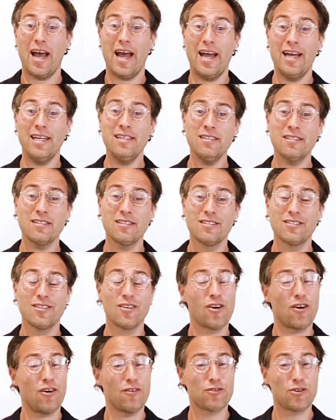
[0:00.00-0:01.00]
And,
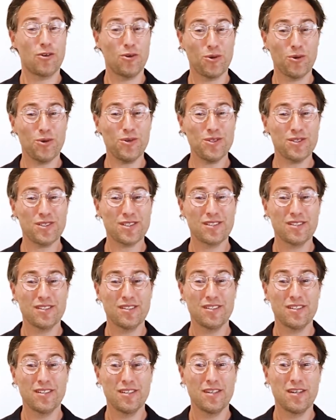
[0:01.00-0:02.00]
of course,
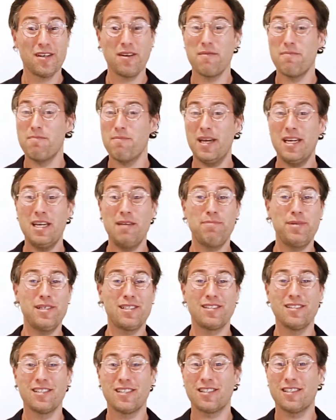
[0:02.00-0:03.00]
many
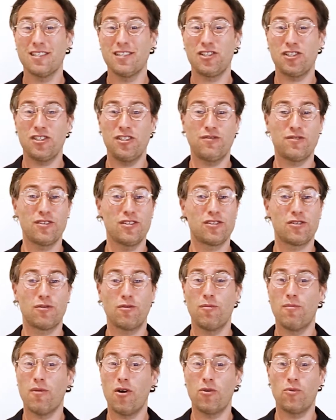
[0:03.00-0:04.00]
businesses shifted to
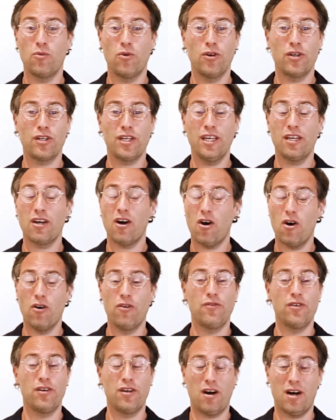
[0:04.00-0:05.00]
remote working
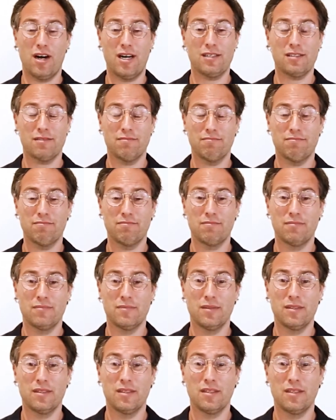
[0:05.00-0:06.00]
overnight,
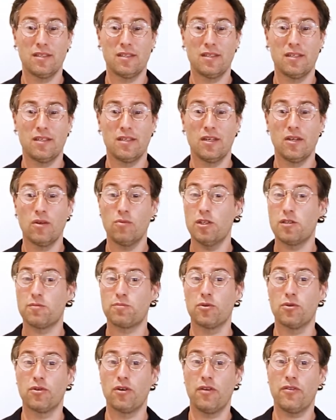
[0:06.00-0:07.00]
which
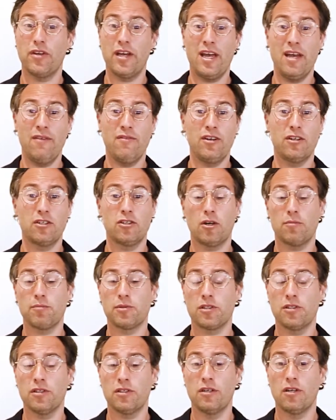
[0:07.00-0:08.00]
brought on the heavy
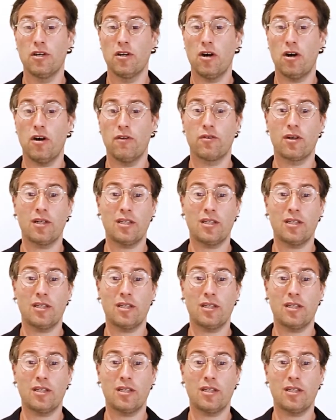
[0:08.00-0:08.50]
adoption of